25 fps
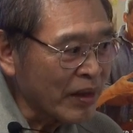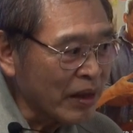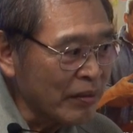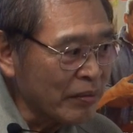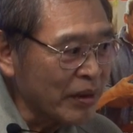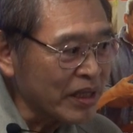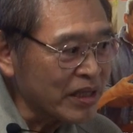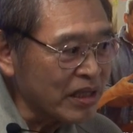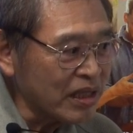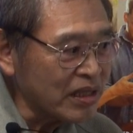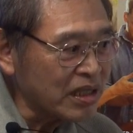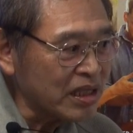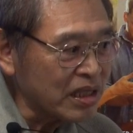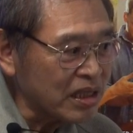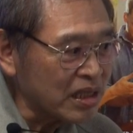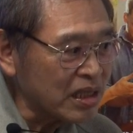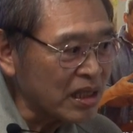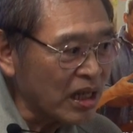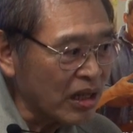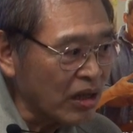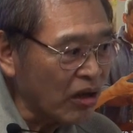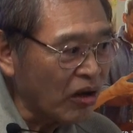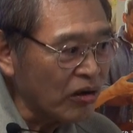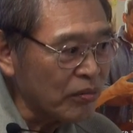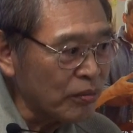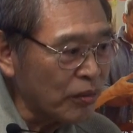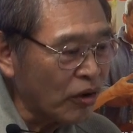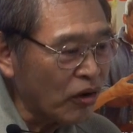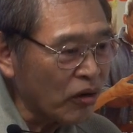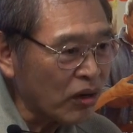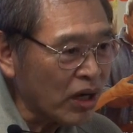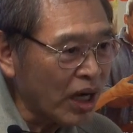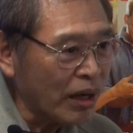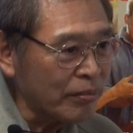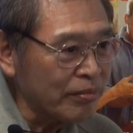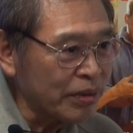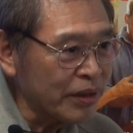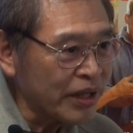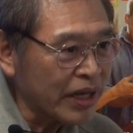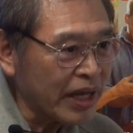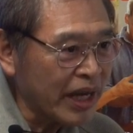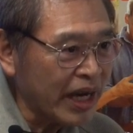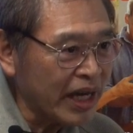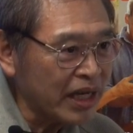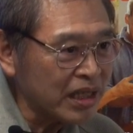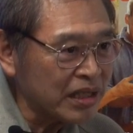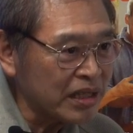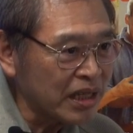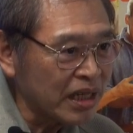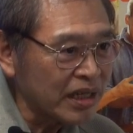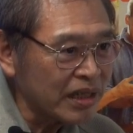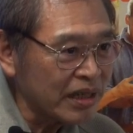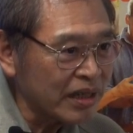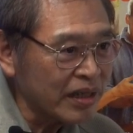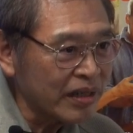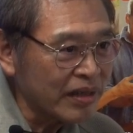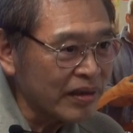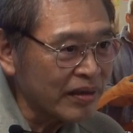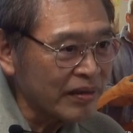But this is a lot more complicated